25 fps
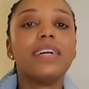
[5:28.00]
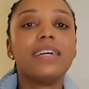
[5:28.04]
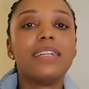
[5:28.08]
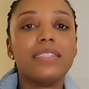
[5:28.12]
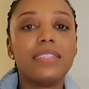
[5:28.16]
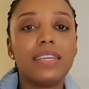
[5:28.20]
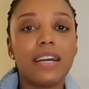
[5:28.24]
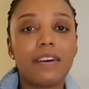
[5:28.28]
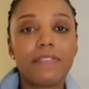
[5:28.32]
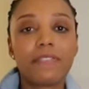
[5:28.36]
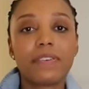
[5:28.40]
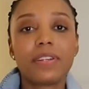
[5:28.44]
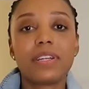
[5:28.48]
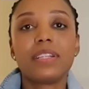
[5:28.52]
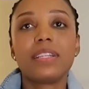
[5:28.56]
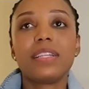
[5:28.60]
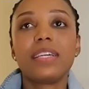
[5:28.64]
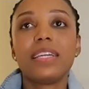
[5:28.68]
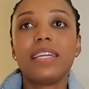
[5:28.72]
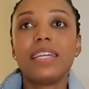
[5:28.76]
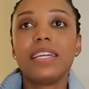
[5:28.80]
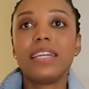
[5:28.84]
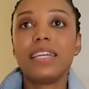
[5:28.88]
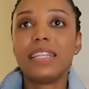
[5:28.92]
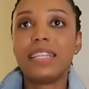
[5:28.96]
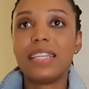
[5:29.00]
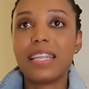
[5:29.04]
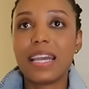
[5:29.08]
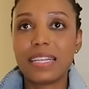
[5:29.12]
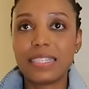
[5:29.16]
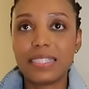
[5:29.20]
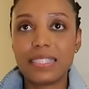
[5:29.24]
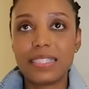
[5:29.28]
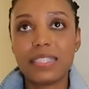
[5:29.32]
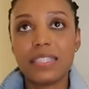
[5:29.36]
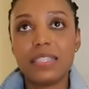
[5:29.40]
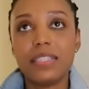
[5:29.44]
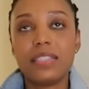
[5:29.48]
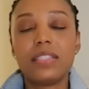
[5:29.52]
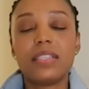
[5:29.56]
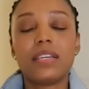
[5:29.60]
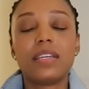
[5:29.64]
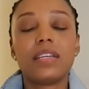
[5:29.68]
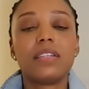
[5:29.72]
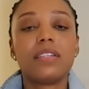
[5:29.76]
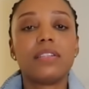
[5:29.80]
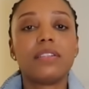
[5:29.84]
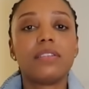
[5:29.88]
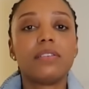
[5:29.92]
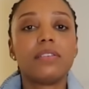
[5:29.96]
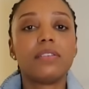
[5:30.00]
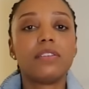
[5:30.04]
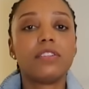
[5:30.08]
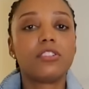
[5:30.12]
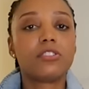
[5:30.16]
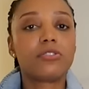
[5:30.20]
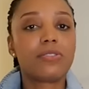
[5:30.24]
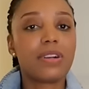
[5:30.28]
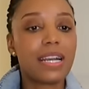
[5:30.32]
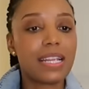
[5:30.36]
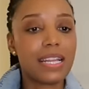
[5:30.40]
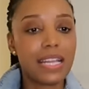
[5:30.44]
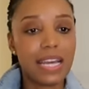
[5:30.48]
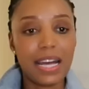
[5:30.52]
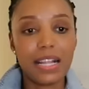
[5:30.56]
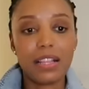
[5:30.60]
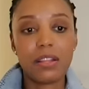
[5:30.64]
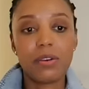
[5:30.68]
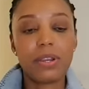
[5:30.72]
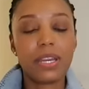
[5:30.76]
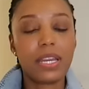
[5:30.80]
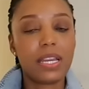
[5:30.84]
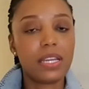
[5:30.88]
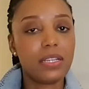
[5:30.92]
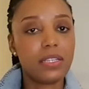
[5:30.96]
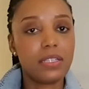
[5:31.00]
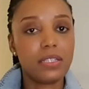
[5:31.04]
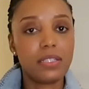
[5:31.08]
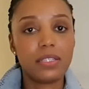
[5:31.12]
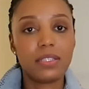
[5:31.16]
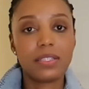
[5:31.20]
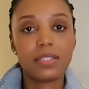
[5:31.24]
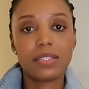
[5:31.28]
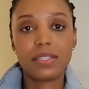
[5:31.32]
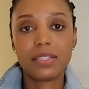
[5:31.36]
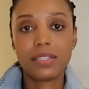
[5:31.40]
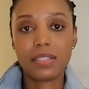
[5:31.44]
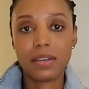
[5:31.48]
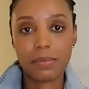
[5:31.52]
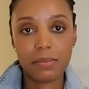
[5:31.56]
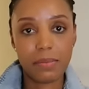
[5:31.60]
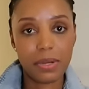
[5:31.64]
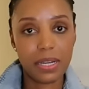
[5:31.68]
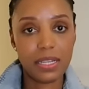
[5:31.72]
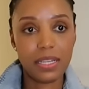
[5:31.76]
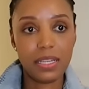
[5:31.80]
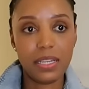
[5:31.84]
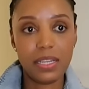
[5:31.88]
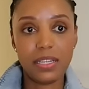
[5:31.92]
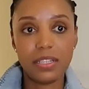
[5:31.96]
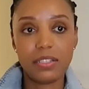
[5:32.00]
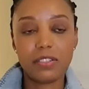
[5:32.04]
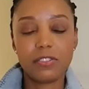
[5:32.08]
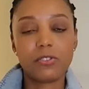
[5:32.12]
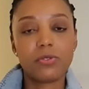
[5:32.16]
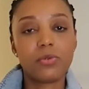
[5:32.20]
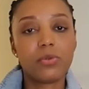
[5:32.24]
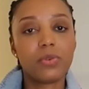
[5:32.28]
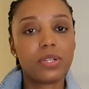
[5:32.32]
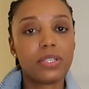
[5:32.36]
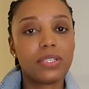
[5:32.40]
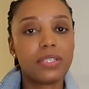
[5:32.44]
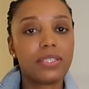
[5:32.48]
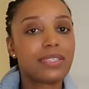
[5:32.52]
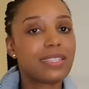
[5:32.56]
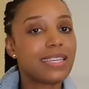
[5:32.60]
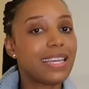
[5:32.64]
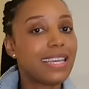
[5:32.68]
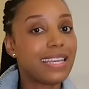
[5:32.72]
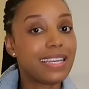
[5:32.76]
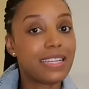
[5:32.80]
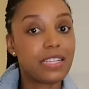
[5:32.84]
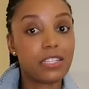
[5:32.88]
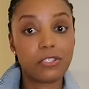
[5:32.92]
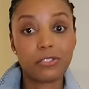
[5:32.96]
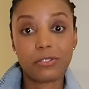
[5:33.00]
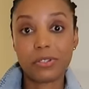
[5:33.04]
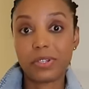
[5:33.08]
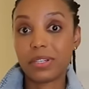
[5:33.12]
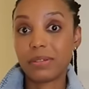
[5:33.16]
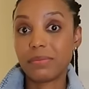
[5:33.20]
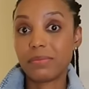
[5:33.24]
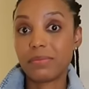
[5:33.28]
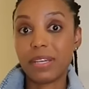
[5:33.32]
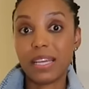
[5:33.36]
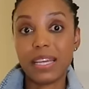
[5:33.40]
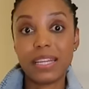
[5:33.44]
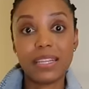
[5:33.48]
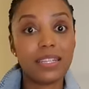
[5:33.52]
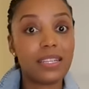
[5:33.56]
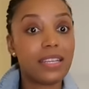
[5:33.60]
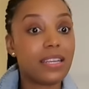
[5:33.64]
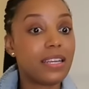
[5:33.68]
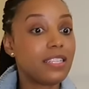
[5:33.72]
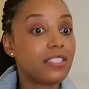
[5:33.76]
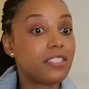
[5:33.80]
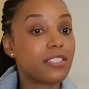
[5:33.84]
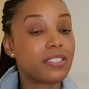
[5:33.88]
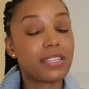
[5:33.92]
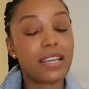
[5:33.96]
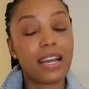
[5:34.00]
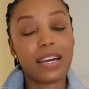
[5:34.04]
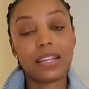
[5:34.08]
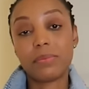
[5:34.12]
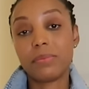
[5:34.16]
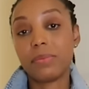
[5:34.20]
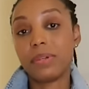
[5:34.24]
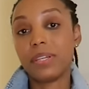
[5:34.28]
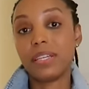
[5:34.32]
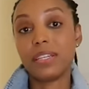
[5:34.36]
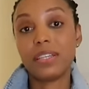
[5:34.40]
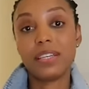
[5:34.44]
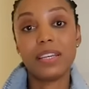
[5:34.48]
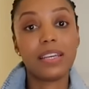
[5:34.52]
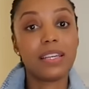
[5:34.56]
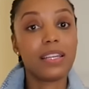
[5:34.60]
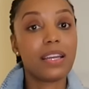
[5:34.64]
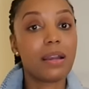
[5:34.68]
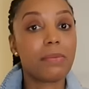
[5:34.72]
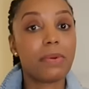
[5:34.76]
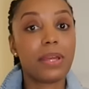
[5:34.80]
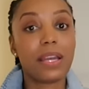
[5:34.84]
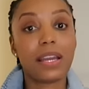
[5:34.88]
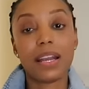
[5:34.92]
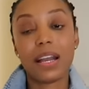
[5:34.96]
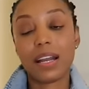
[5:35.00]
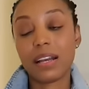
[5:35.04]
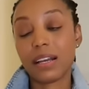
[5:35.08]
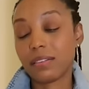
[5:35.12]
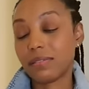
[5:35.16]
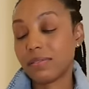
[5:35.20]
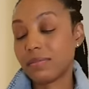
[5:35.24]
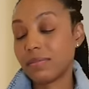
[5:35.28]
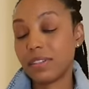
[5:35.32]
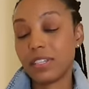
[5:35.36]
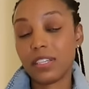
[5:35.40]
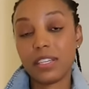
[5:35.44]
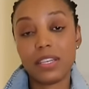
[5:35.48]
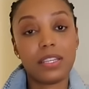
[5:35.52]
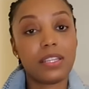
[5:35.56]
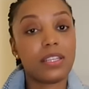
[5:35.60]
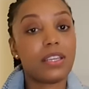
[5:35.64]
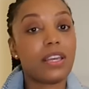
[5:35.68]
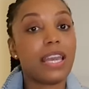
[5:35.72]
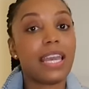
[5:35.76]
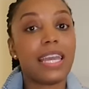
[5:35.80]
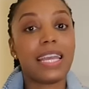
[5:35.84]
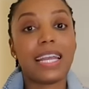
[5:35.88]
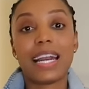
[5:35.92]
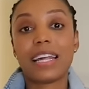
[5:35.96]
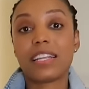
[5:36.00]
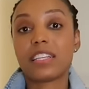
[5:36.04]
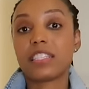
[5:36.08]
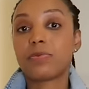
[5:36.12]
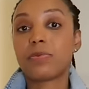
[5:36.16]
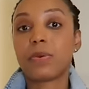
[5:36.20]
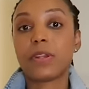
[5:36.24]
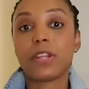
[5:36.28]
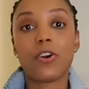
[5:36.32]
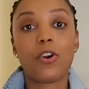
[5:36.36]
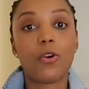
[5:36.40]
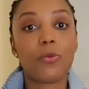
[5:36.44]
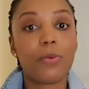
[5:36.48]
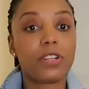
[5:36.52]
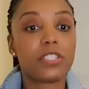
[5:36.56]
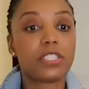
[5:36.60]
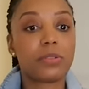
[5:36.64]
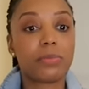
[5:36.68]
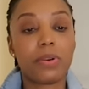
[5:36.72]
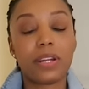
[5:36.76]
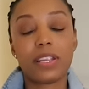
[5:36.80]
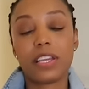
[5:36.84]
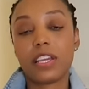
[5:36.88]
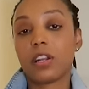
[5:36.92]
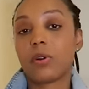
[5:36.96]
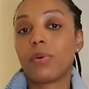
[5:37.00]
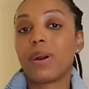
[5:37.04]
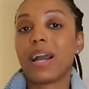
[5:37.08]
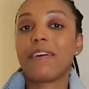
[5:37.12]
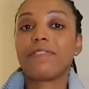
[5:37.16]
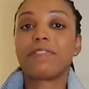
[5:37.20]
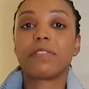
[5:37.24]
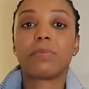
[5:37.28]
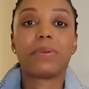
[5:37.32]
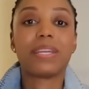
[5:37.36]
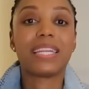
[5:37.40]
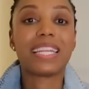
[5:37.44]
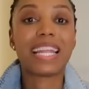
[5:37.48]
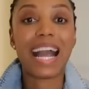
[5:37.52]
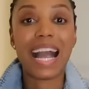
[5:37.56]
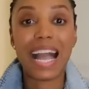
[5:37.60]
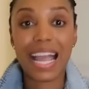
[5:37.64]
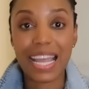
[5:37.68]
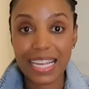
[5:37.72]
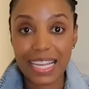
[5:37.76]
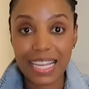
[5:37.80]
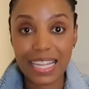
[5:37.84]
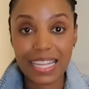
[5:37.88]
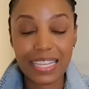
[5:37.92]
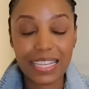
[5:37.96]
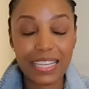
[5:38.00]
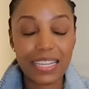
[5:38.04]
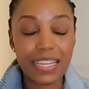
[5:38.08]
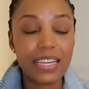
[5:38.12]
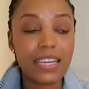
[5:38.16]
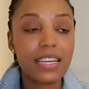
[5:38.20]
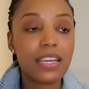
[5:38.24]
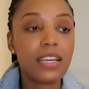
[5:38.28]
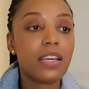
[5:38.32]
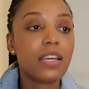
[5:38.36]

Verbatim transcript: definitely next season try to allocate some money towards taking a trip. It, it just got to be, I mean, you ain't got to spend a whole bunch of money. It don't have to be an island.